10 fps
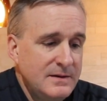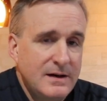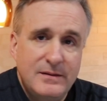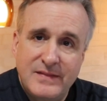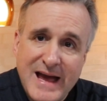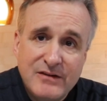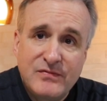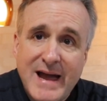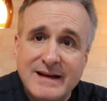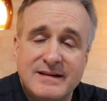I mean,
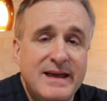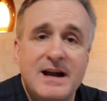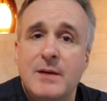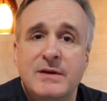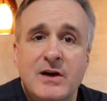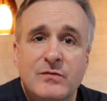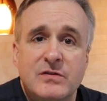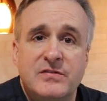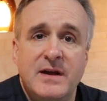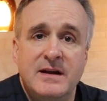that fact cannot be
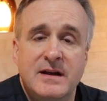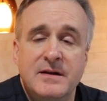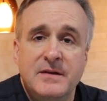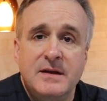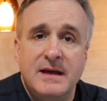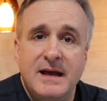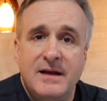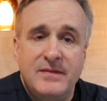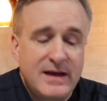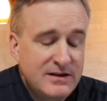overstated,
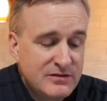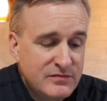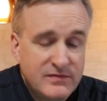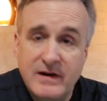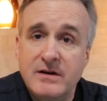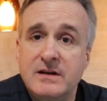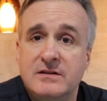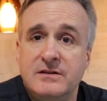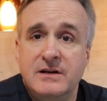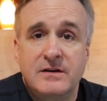and that is very
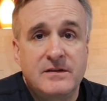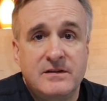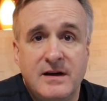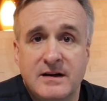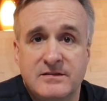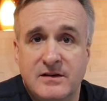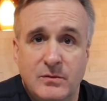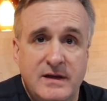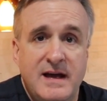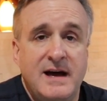clear in the text that
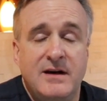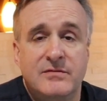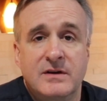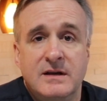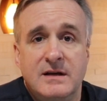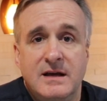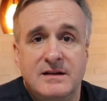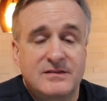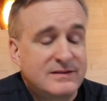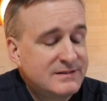we have.
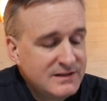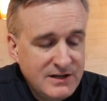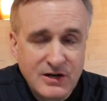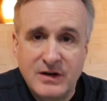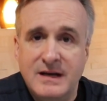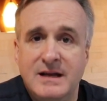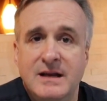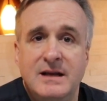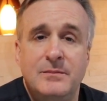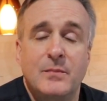It's clear
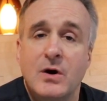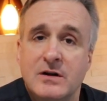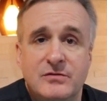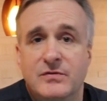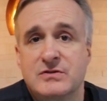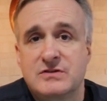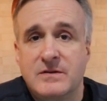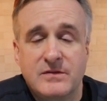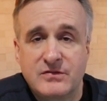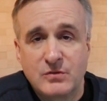in Mark's version
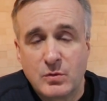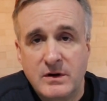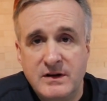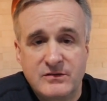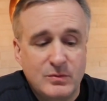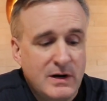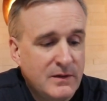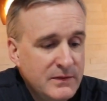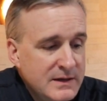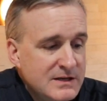of the story as
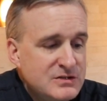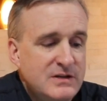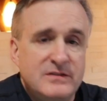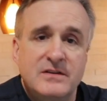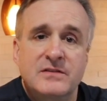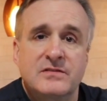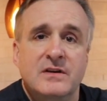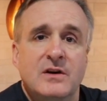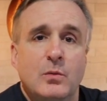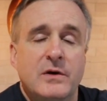well.
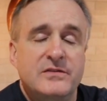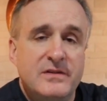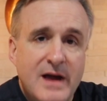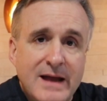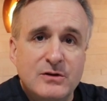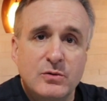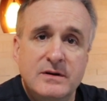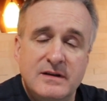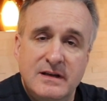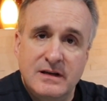Jesus was not
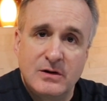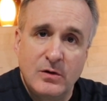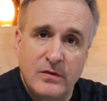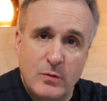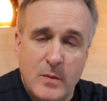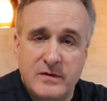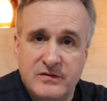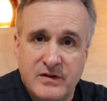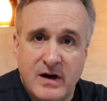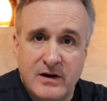going to heal the
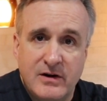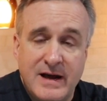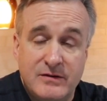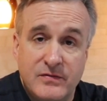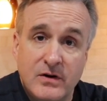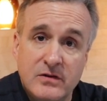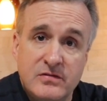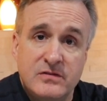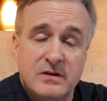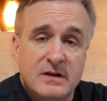woman's daughter at
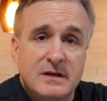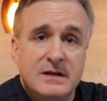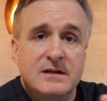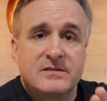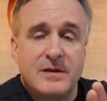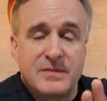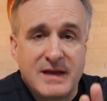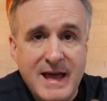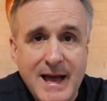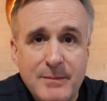first.
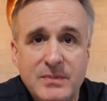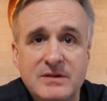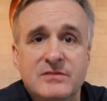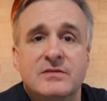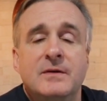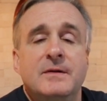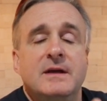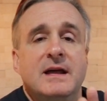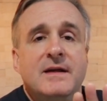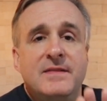Something happens
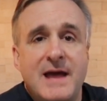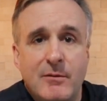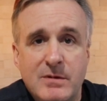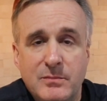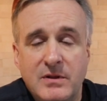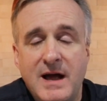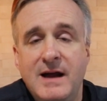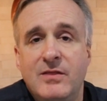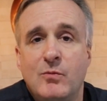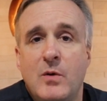in that
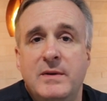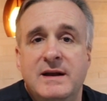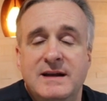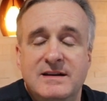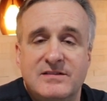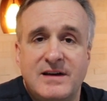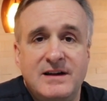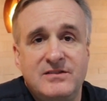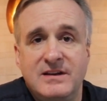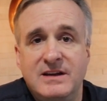reply of the woman, and he
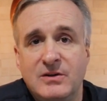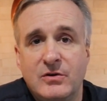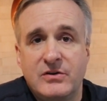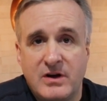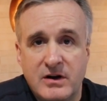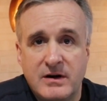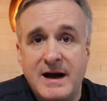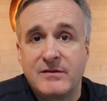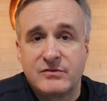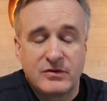decides to heal her daughter
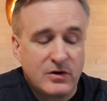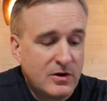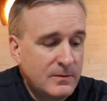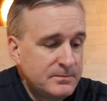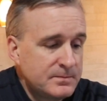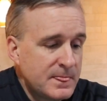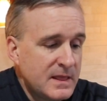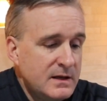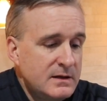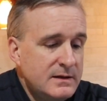after all.
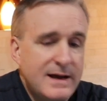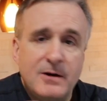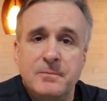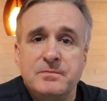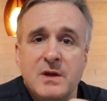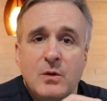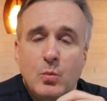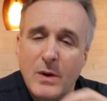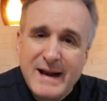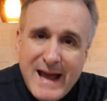Now,
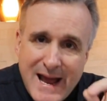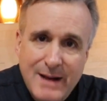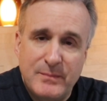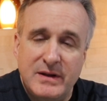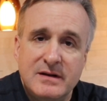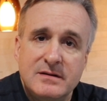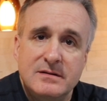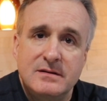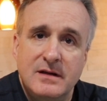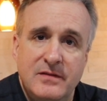what happened
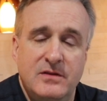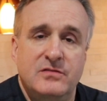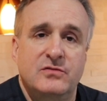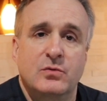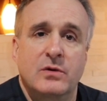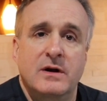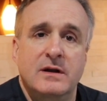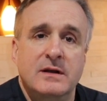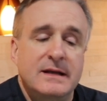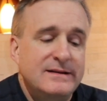in this story?
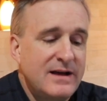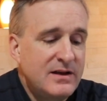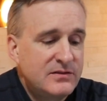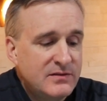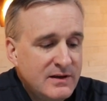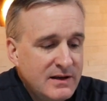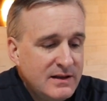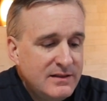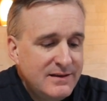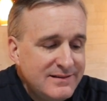Does
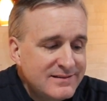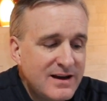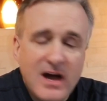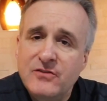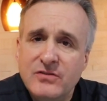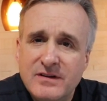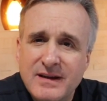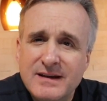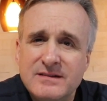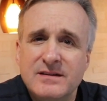this
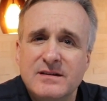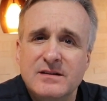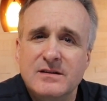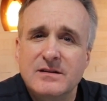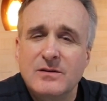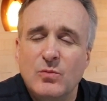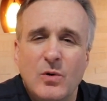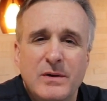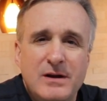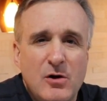contradict
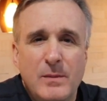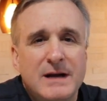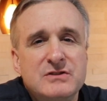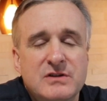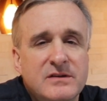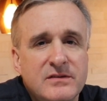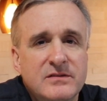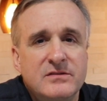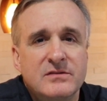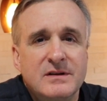what we know about
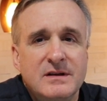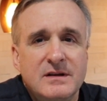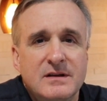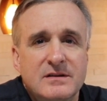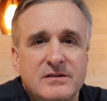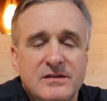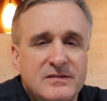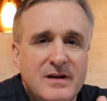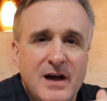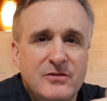Jesus? Does
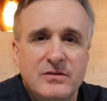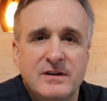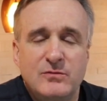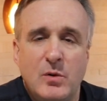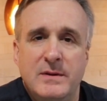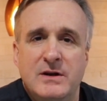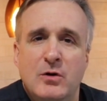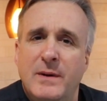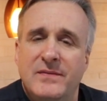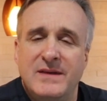this contradict what we
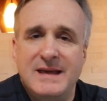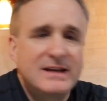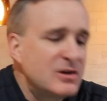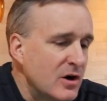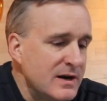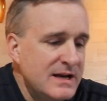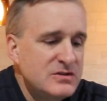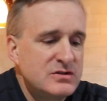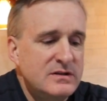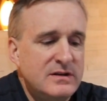know about the
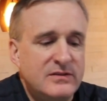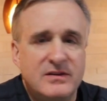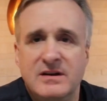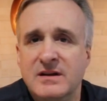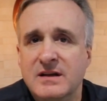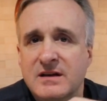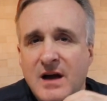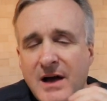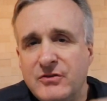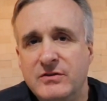incarnation? Does it
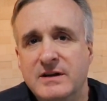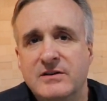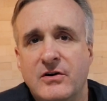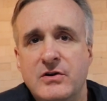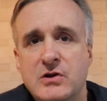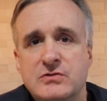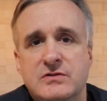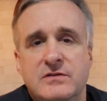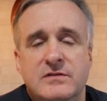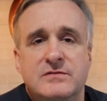contradict our
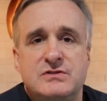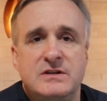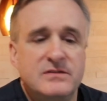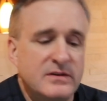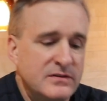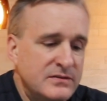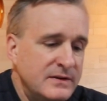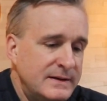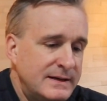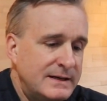notions of
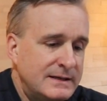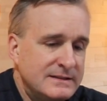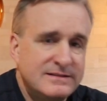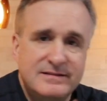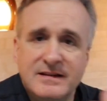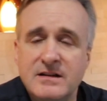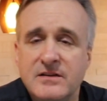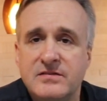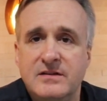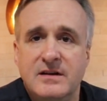Jesus'
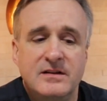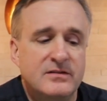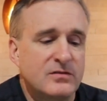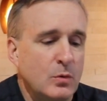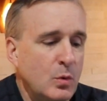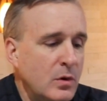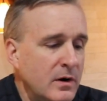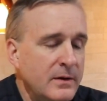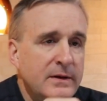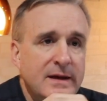sinlessness,
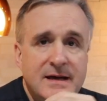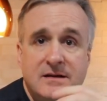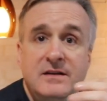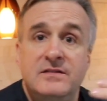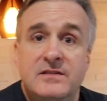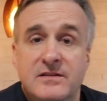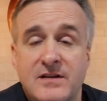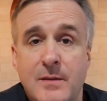or at least his